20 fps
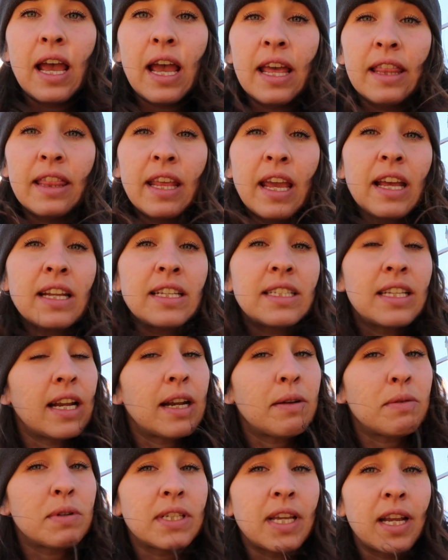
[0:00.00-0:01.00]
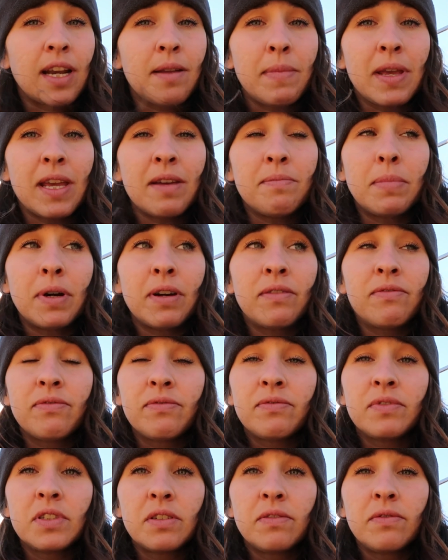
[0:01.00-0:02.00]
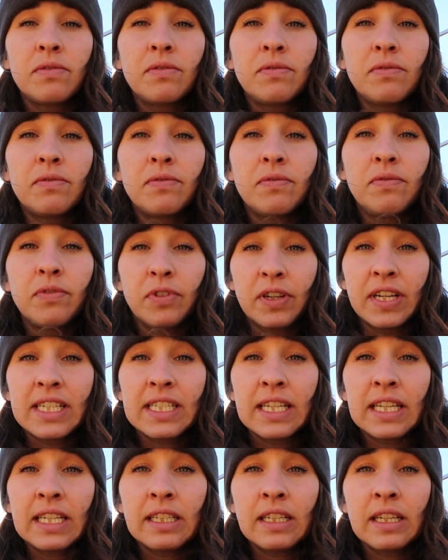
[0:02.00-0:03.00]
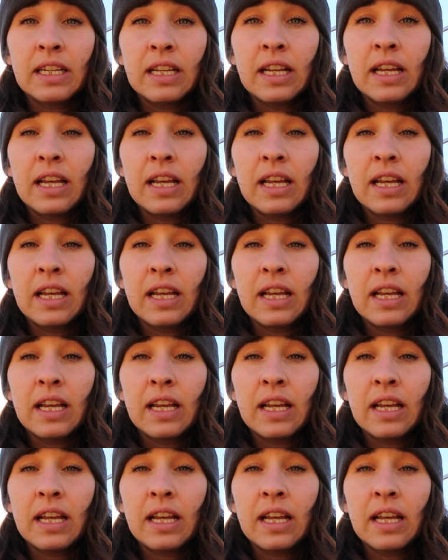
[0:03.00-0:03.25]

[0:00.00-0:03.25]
And they had said it was going to be above freezing.